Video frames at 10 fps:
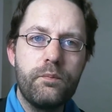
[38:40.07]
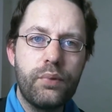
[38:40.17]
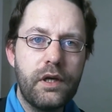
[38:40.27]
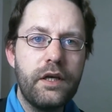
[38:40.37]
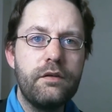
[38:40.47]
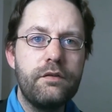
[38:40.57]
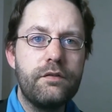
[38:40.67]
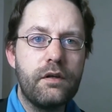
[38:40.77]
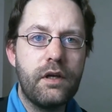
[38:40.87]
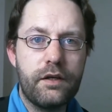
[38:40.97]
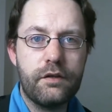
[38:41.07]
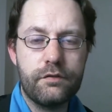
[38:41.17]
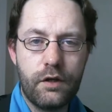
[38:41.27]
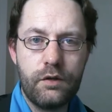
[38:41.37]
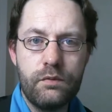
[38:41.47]
please let us
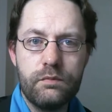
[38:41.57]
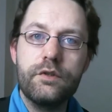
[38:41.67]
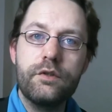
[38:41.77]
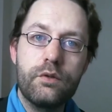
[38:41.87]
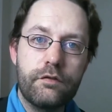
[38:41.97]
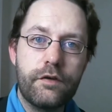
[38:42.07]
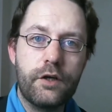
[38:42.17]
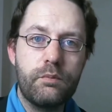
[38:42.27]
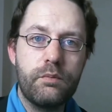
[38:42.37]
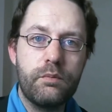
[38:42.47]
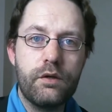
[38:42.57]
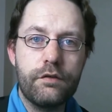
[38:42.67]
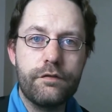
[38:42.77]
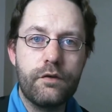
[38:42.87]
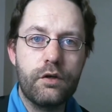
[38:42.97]
know. You can find me on the
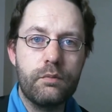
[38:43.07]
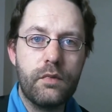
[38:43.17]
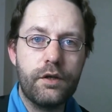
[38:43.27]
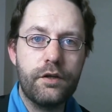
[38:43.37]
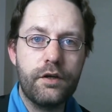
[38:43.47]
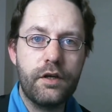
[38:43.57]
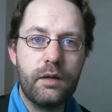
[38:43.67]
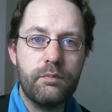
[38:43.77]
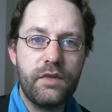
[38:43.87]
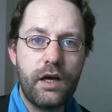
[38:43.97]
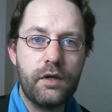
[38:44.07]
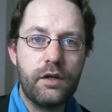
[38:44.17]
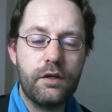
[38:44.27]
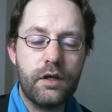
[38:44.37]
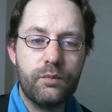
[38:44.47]
forum under the name Damelon.